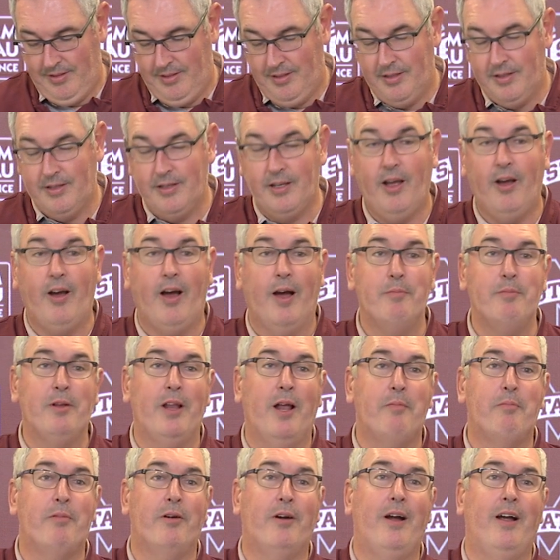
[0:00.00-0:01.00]
No, I mean I
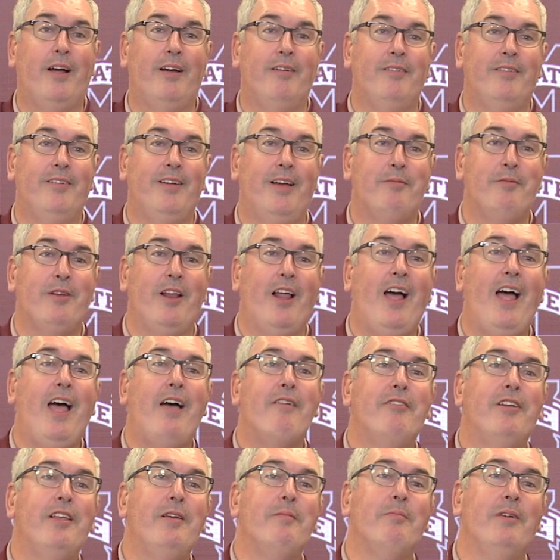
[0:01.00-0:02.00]
prom- I mean I have
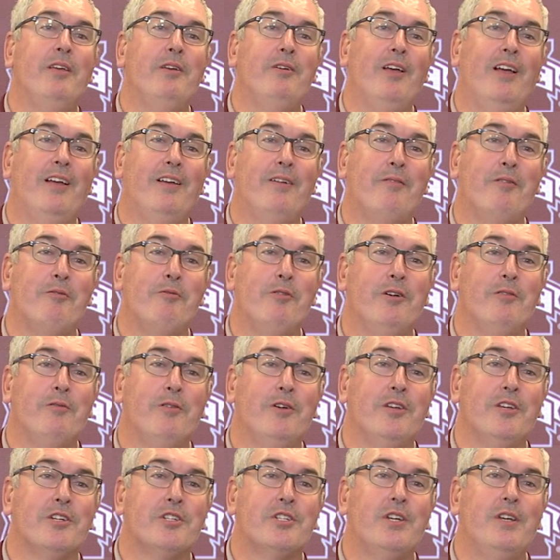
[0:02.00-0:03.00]
it in me. I mean, what,
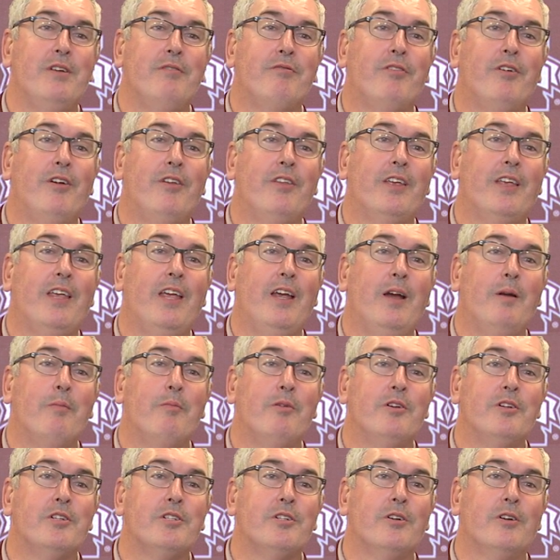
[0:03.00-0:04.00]
what you see in front of the
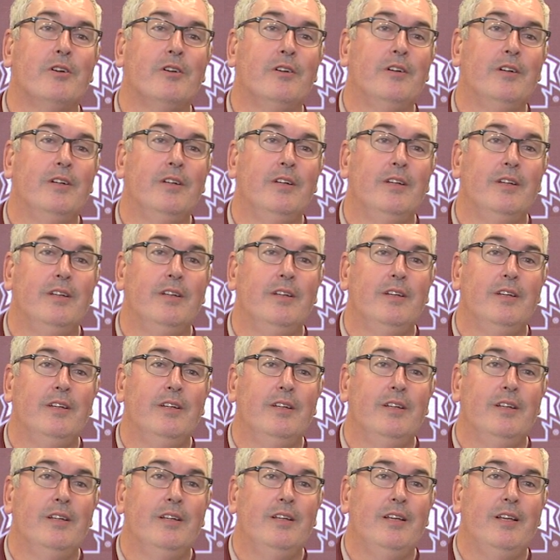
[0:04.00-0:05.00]
cameras, or
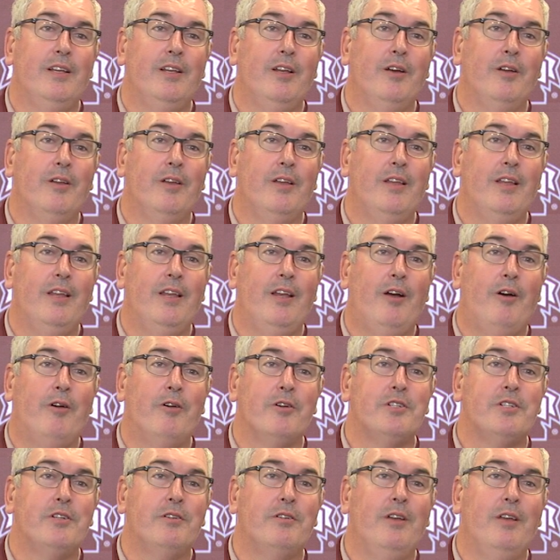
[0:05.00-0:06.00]
you know, it
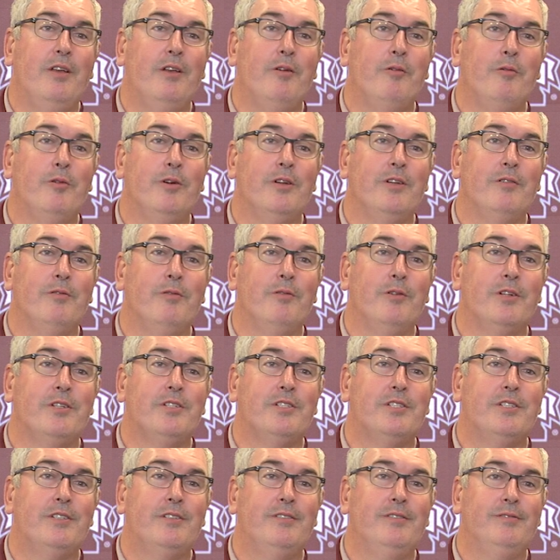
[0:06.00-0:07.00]
always and what,
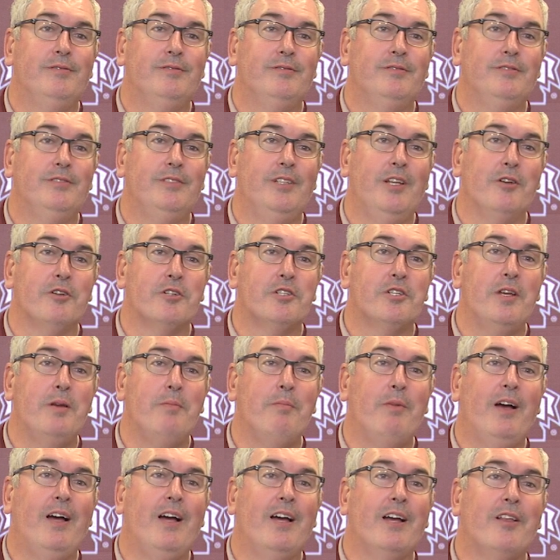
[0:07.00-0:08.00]
what's you know seen
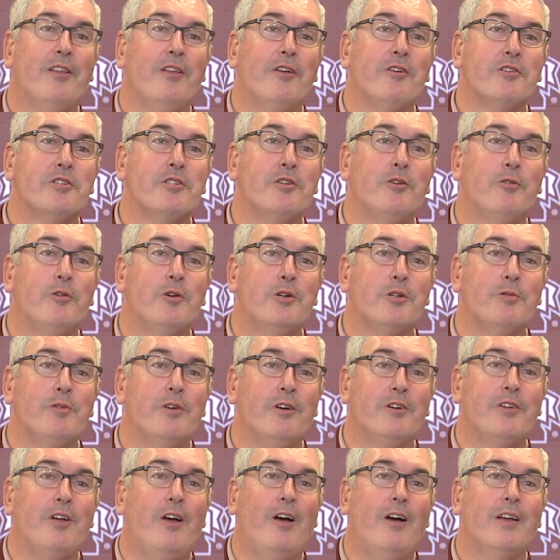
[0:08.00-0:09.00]
behind closed doors when you're
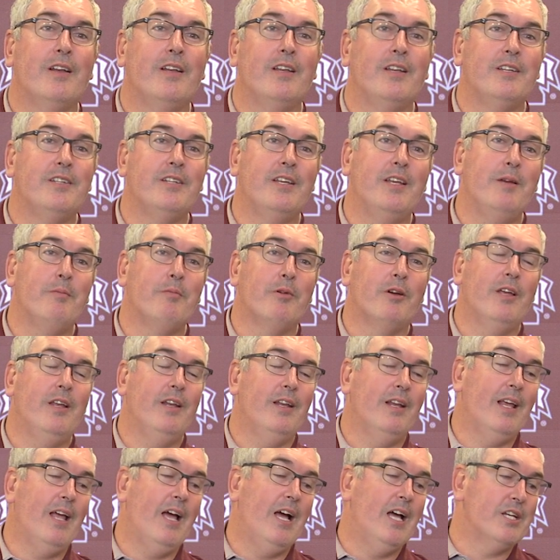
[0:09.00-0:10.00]
talking to the team or getting
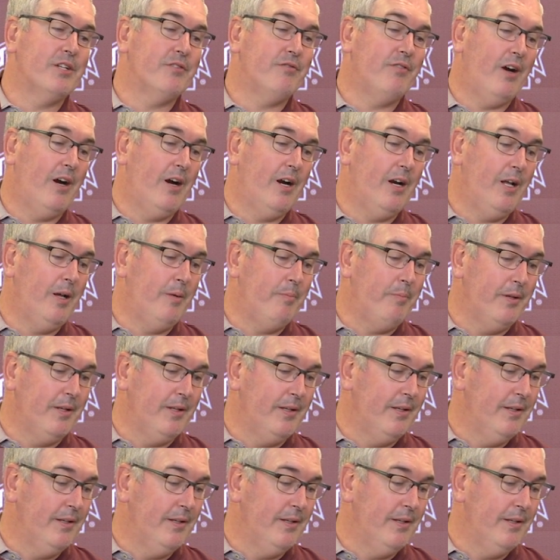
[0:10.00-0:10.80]
the guys fired up, and